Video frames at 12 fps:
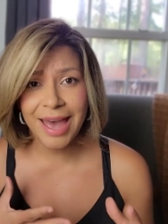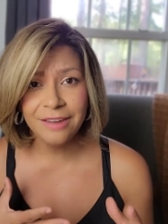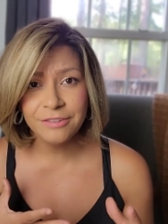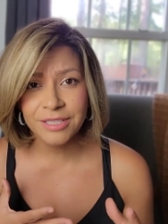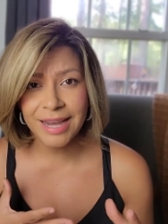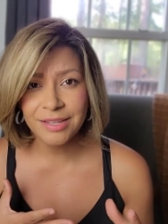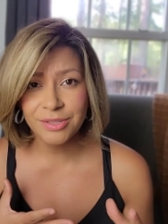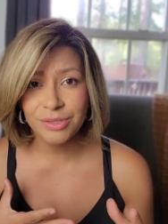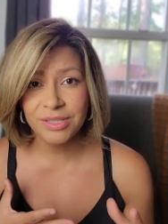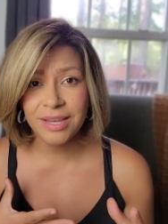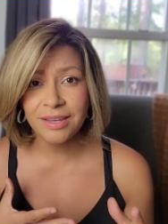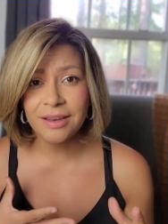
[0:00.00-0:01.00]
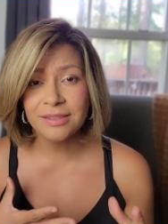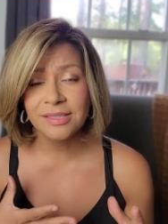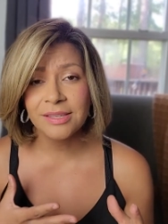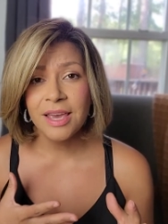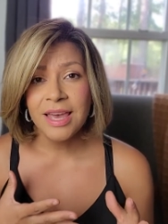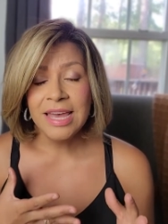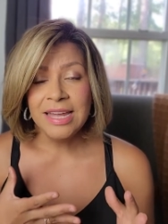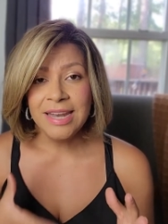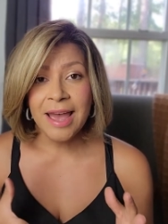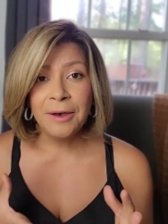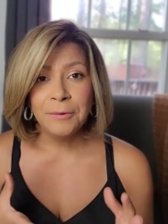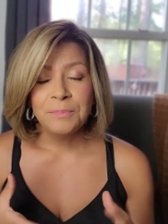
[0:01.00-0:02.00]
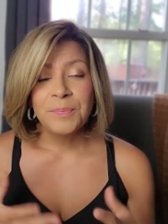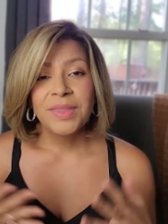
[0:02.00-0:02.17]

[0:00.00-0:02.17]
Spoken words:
advertisers like us. Now,